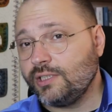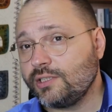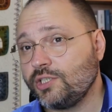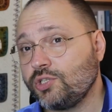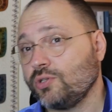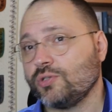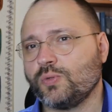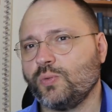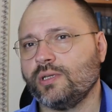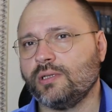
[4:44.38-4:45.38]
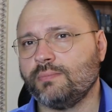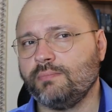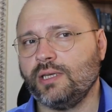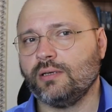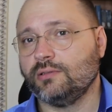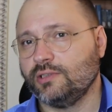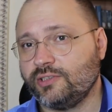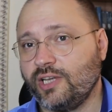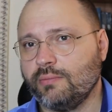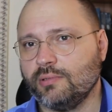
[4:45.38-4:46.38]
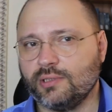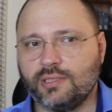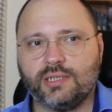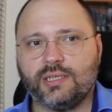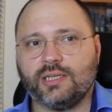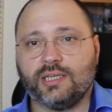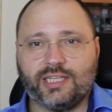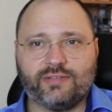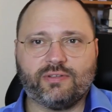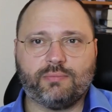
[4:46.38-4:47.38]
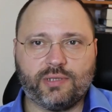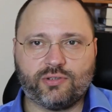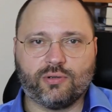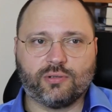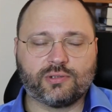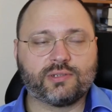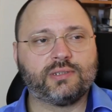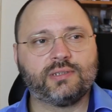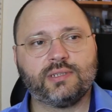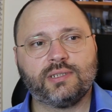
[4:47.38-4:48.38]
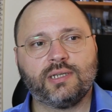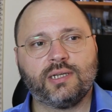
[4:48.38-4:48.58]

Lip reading: these issues will be on the table, it will be talked.